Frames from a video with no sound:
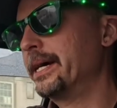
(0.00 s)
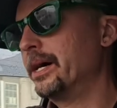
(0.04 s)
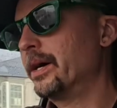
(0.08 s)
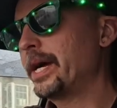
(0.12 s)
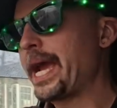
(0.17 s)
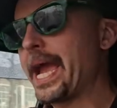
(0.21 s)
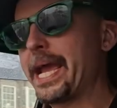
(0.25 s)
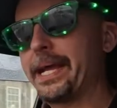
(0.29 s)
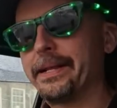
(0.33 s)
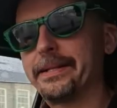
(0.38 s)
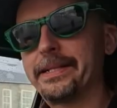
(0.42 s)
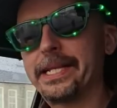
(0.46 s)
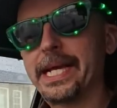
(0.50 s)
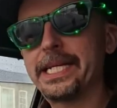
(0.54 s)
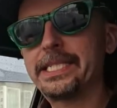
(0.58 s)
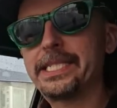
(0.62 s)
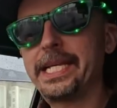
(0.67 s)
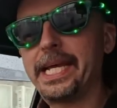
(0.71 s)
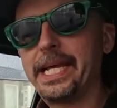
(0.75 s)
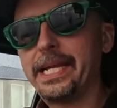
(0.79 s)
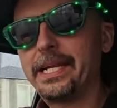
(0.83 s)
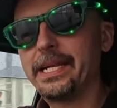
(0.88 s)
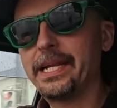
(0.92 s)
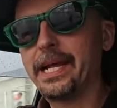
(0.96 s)
Okay,
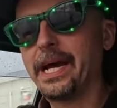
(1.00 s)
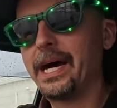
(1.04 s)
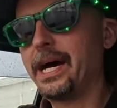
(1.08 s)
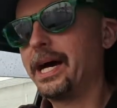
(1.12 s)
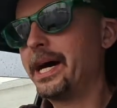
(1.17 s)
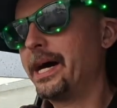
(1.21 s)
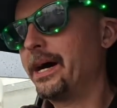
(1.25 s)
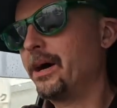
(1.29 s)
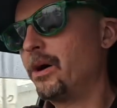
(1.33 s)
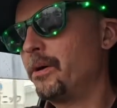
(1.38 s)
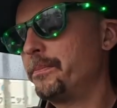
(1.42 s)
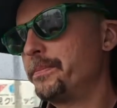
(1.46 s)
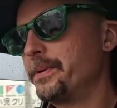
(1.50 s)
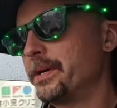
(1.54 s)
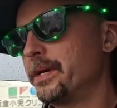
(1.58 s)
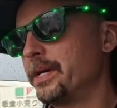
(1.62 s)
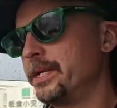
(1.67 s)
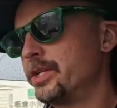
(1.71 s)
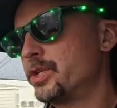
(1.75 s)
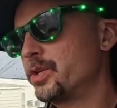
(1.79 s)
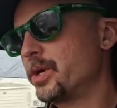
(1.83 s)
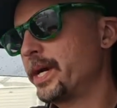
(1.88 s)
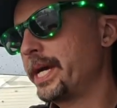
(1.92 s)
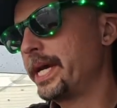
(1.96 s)
that's it. Hope you
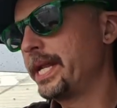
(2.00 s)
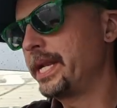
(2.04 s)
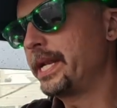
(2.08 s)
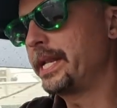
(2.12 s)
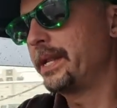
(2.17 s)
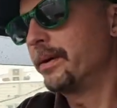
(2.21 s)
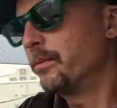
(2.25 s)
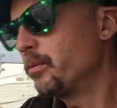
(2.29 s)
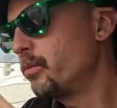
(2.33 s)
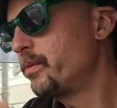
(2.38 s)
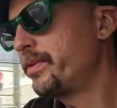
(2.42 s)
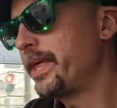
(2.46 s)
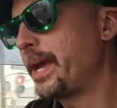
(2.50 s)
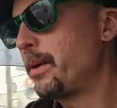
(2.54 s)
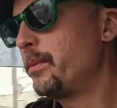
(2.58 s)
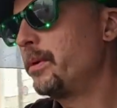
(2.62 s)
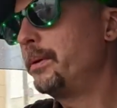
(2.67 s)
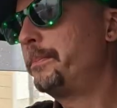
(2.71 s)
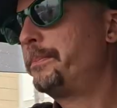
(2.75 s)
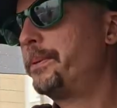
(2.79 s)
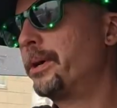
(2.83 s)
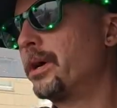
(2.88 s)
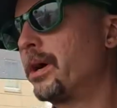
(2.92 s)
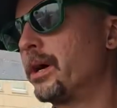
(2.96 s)
enjoy it. They
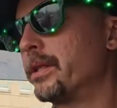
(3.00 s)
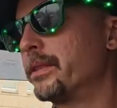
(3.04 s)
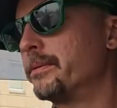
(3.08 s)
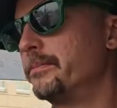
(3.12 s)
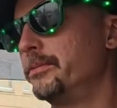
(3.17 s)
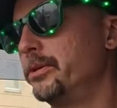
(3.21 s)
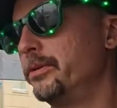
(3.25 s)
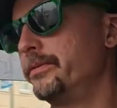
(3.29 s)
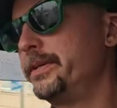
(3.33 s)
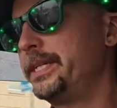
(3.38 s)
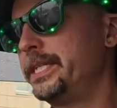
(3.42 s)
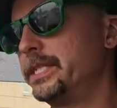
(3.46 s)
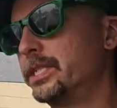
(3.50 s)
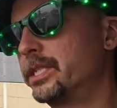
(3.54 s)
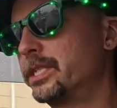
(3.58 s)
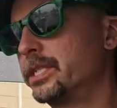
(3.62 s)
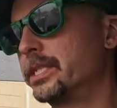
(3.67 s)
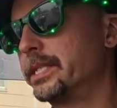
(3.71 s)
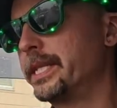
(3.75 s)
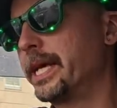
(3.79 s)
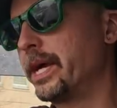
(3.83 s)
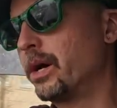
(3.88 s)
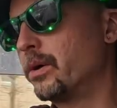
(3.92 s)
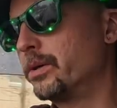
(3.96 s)
will put all the
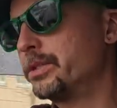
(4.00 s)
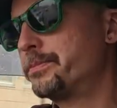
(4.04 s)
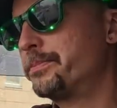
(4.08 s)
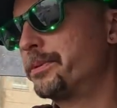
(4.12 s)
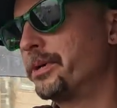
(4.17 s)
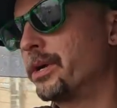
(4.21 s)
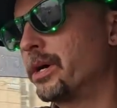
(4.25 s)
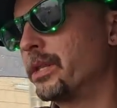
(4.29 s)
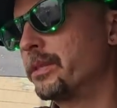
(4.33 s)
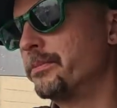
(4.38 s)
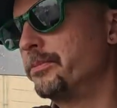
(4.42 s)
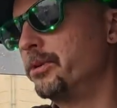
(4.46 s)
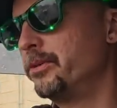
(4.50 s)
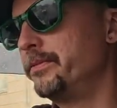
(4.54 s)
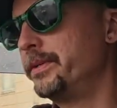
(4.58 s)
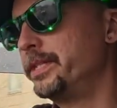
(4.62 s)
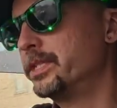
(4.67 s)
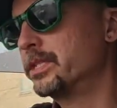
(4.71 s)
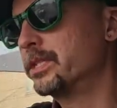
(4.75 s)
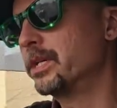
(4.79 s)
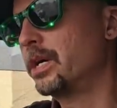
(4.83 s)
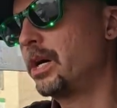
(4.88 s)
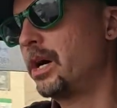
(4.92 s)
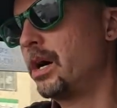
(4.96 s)
movies, they always put all the
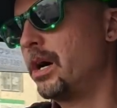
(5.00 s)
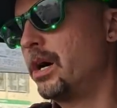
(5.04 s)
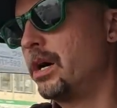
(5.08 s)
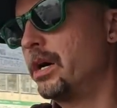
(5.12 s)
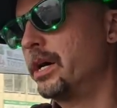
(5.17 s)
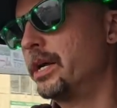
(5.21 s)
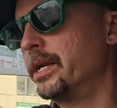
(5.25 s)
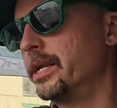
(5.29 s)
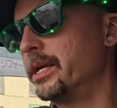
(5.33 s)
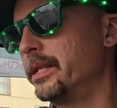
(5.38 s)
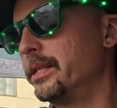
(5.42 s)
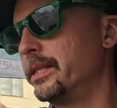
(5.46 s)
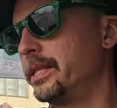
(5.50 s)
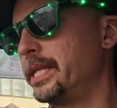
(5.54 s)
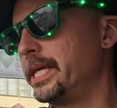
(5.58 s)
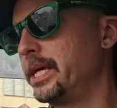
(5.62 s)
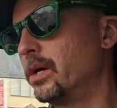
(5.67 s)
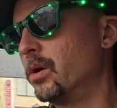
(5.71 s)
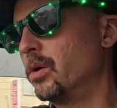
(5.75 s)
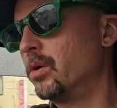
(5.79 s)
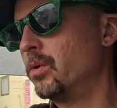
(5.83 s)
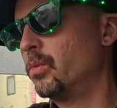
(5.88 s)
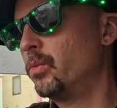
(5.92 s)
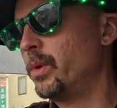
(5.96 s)
movies on
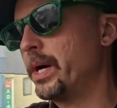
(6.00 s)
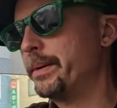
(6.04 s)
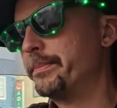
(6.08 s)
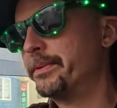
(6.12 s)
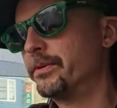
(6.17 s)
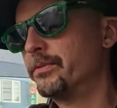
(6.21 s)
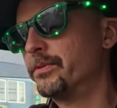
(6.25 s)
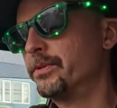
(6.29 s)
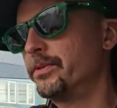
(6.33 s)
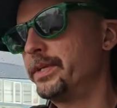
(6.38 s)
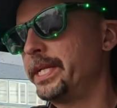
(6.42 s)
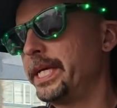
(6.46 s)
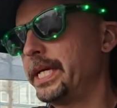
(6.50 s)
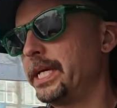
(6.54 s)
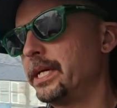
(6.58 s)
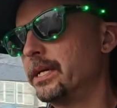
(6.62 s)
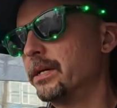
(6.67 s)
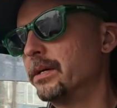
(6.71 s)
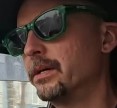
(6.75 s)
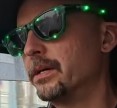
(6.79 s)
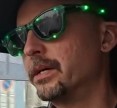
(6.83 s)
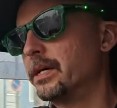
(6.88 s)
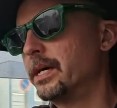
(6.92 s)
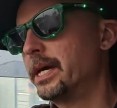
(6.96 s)
the old Webaroonie
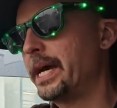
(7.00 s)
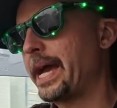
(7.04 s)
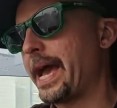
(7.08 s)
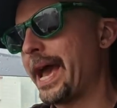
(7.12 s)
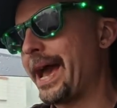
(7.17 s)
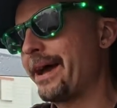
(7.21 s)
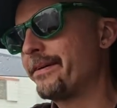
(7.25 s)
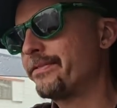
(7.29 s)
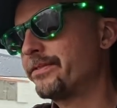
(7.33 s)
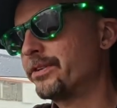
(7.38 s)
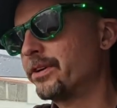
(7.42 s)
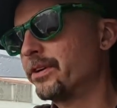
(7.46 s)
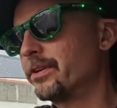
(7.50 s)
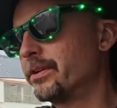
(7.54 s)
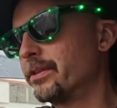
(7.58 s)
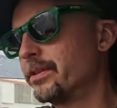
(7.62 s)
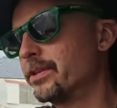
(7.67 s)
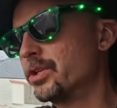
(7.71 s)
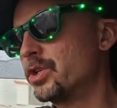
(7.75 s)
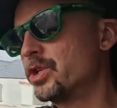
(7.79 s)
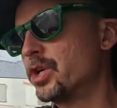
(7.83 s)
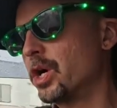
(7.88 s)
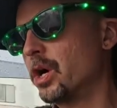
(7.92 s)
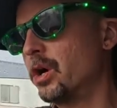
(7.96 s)
after
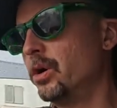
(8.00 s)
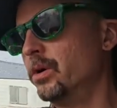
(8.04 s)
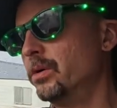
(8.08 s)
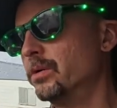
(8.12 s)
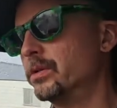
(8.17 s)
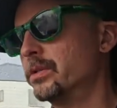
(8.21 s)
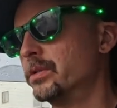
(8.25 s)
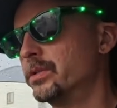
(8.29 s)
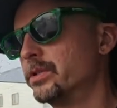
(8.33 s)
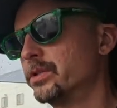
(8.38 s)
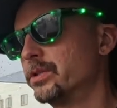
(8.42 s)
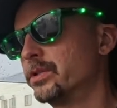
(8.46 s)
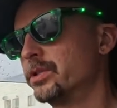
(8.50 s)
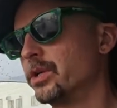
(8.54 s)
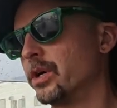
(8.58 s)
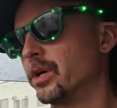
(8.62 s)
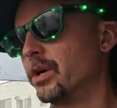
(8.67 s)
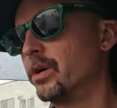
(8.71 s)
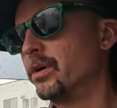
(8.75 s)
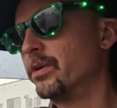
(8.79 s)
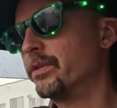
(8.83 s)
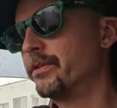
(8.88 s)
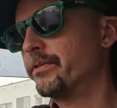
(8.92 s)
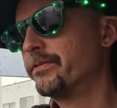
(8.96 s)
the show.
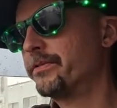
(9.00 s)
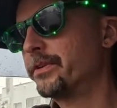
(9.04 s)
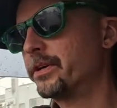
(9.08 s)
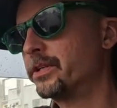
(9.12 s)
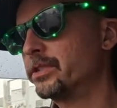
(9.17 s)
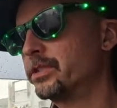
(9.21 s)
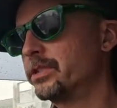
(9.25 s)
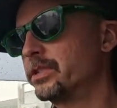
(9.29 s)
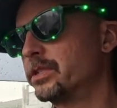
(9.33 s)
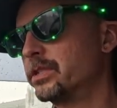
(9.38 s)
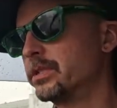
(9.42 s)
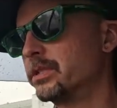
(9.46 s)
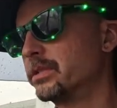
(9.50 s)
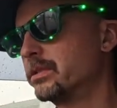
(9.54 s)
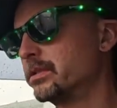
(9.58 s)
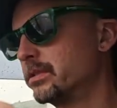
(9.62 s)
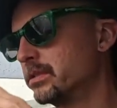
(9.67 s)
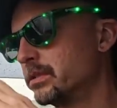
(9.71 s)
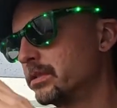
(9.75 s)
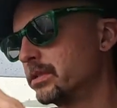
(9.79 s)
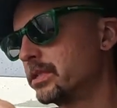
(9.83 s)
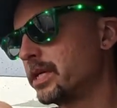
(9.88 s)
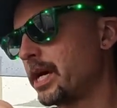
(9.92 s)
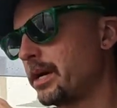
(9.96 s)
So the first
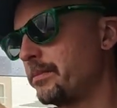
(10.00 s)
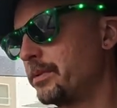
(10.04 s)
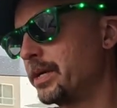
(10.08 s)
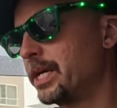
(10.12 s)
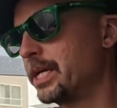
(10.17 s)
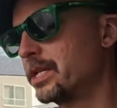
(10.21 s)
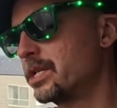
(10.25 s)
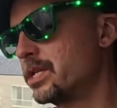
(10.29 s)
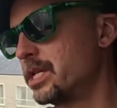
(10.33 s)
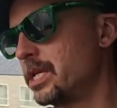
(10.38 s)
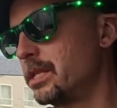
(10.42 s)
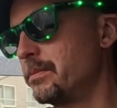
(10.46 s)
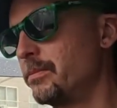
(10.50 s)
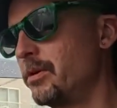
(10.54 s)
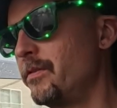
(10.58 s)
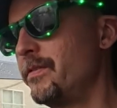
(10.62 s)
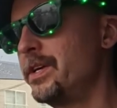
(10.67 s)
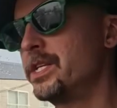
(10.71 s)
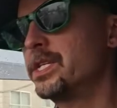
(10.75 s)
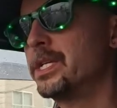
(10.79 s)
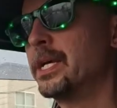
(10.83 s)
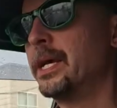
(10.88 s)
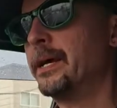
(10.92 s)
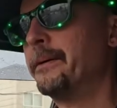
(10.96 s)
time you get to see the
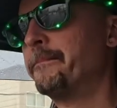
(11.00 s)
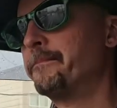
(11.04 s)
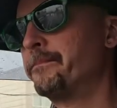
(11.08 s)
movies